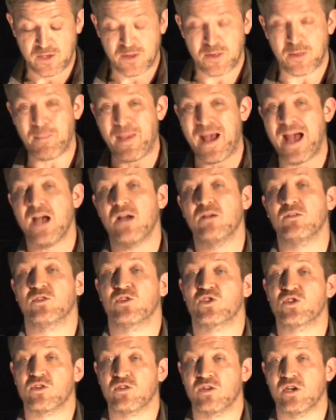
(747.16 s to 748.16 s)
the pound
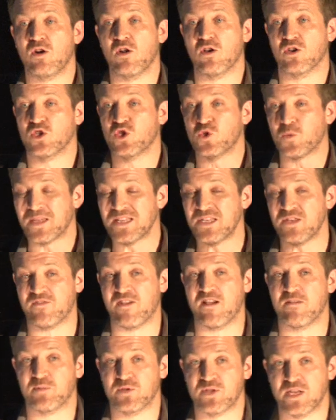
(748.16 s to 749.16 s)
suddenly lost
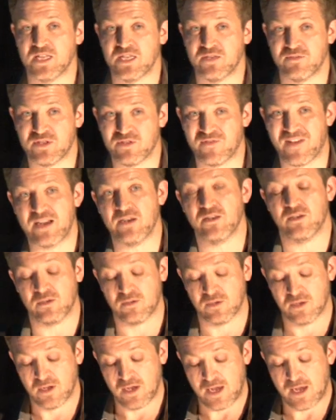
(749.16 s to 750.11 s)
25% of its value